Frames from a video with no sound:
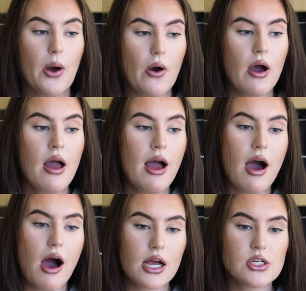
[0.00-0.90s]
But
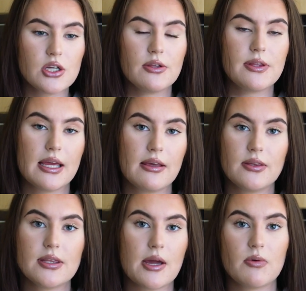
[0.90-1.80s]
I do think
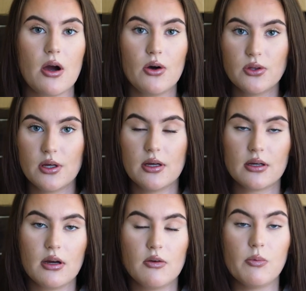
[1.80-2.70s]
that there are
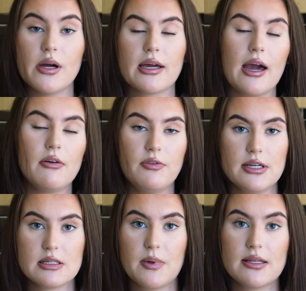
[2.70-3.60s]
other kind of workout
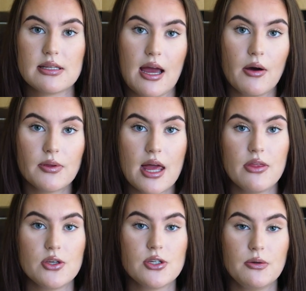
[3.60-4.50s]
fitness plans out there
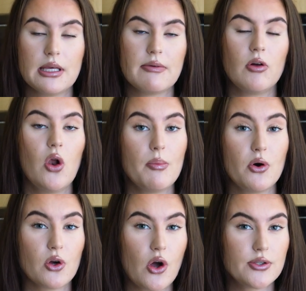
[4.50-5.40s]
that do give a lot
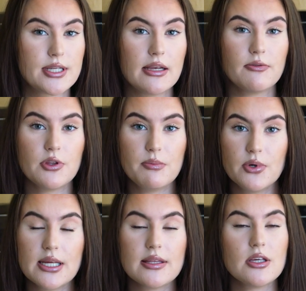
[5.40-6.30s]
more content for the
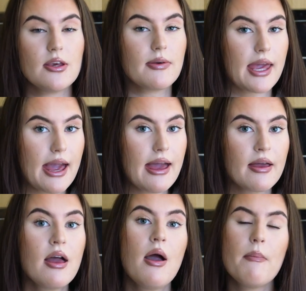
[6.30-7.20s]
money that you get.